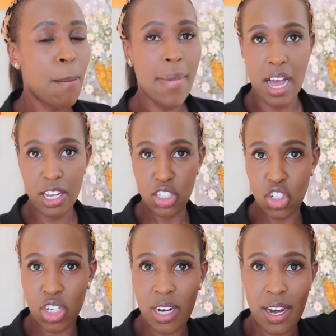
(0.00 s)

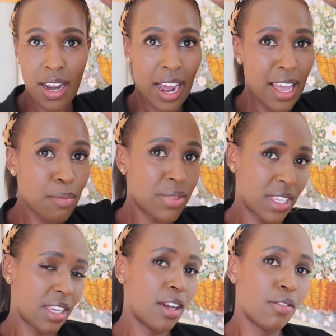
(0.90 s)
much, I am
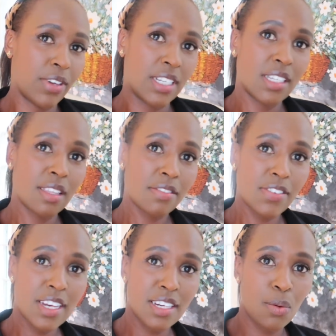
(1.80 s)
thinking of getting the
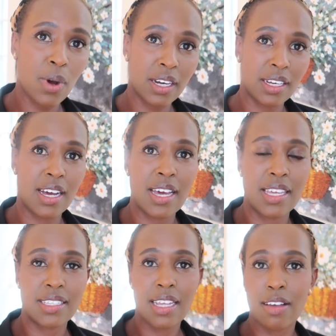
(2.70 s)
Fendi one,
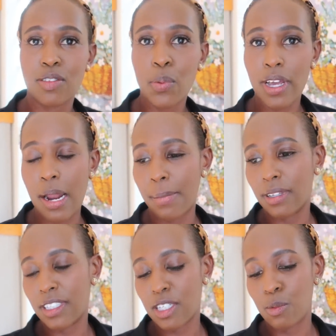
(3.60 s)
guys. And I've spoken
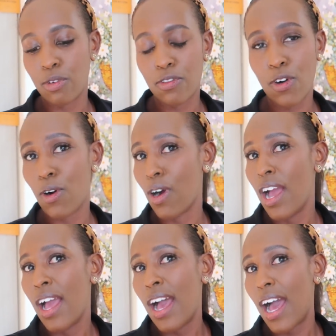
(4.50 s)
about this before.
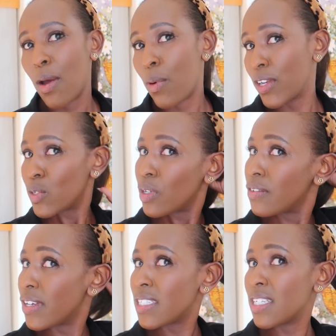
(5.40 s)
I want to
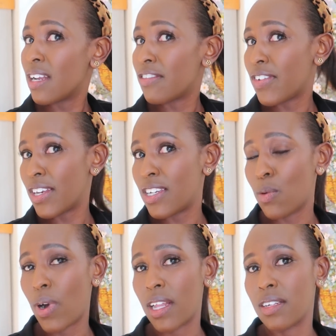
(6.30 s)
invest in a
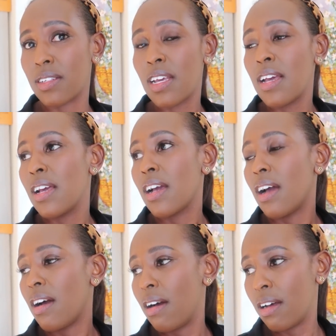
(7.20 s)
Fendi one
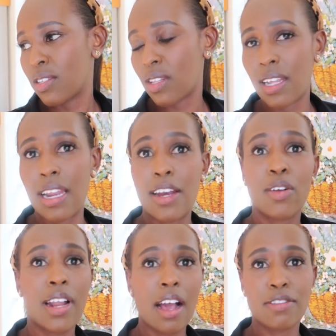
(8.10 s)
so then I
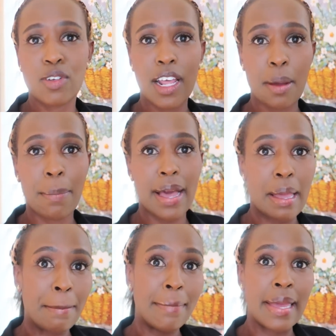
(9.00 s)
don't have to like
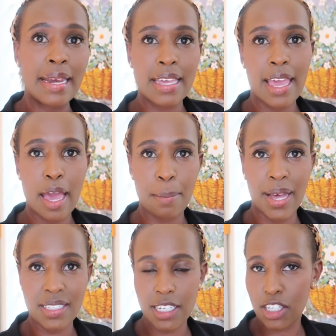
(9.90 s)
buy mini
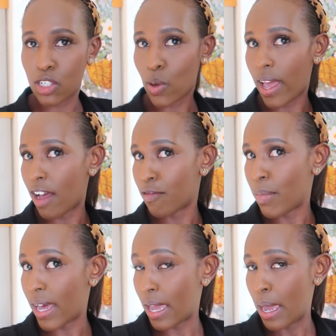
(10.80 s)
hairbands. I just know I
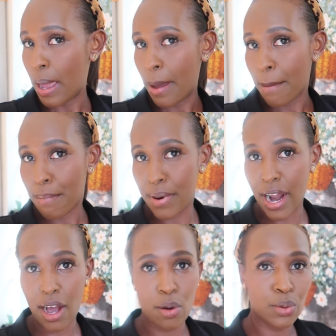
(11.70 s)
have my
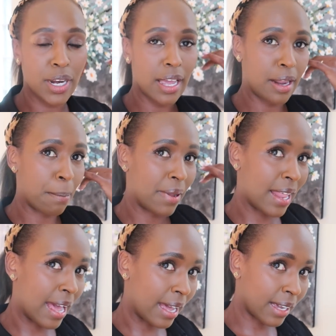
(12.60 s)
brown and
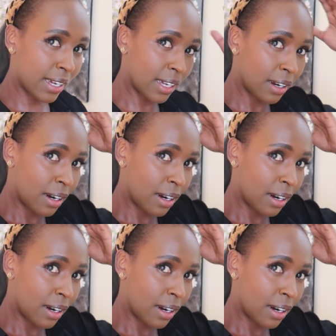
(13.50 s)
black